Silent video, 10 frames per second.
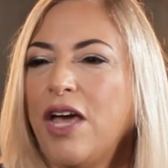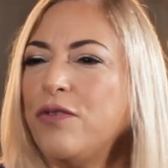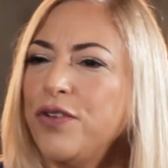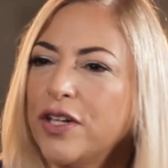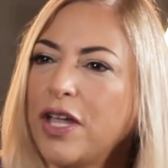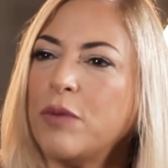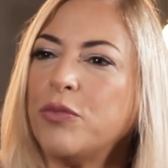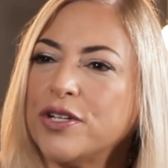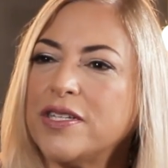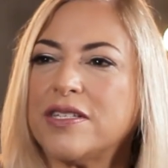and feel a lot
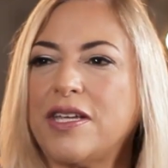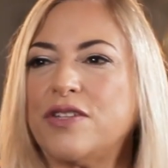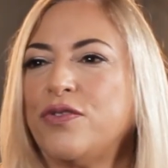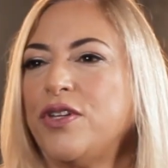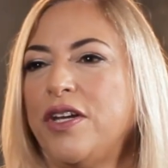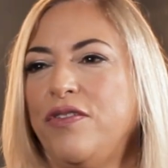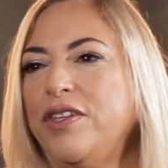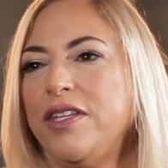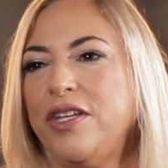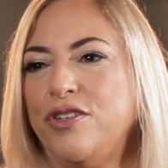more successful in
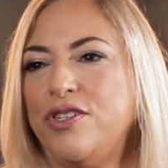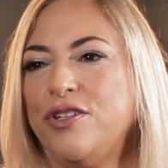everything that you